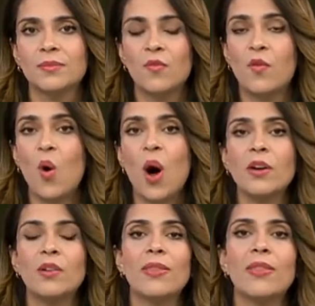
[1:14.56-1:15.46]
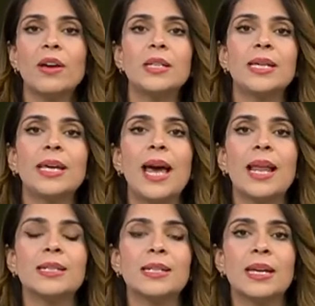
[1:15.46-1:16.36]
430
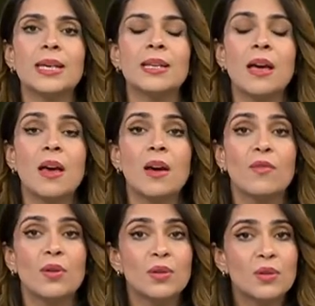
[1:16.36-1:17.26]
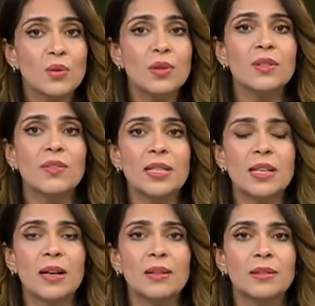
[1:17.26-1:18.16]
calendar days for a student
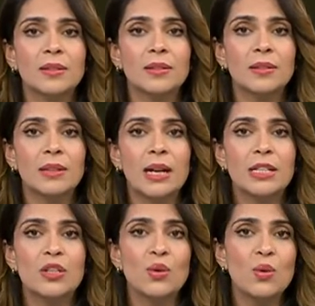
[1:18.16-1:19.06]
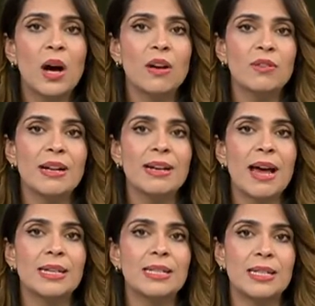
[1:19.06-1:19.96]
visa, and
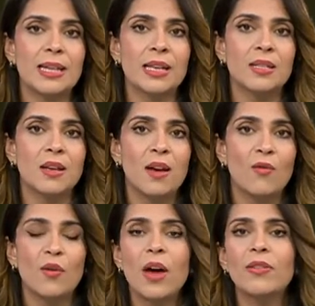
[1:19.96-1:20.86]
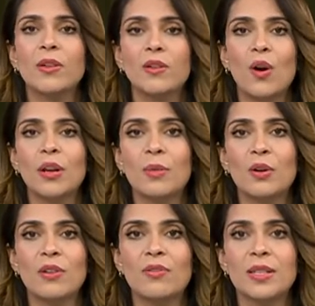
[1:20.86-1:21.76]
219 days for other
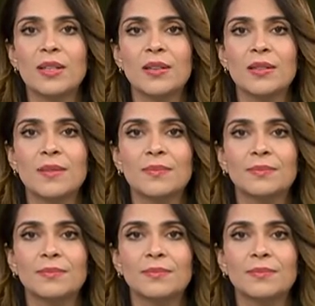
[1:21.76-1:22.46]
non-immigrant visas.